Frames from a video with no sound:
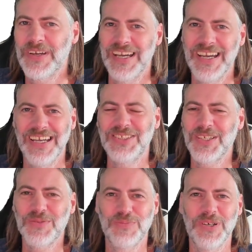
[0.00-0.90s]
I
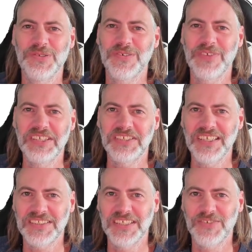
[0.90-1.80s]
just wonder if they
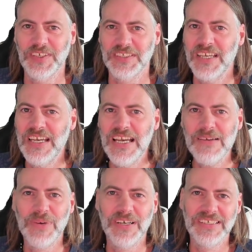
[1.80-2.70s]
test these things.
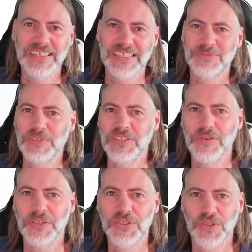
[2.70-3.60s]
But yes, we
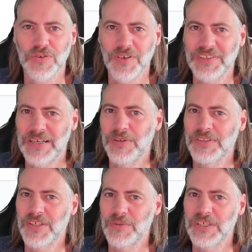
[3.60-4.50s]
know the story on that
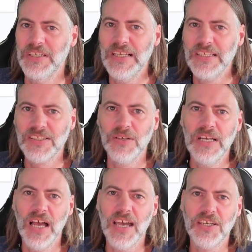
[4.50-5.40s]
one, don't we? So
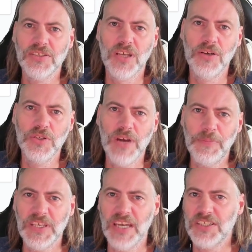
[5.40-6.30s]
I could go new
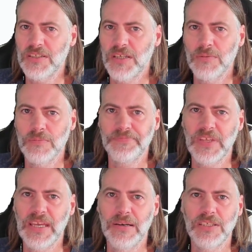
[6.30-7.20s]
application. I
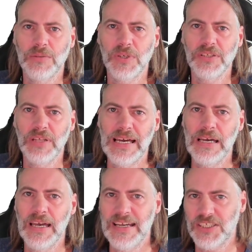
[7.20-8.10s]
don't want to,
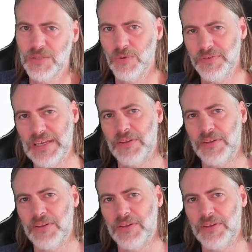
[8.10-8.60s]
I actually want now the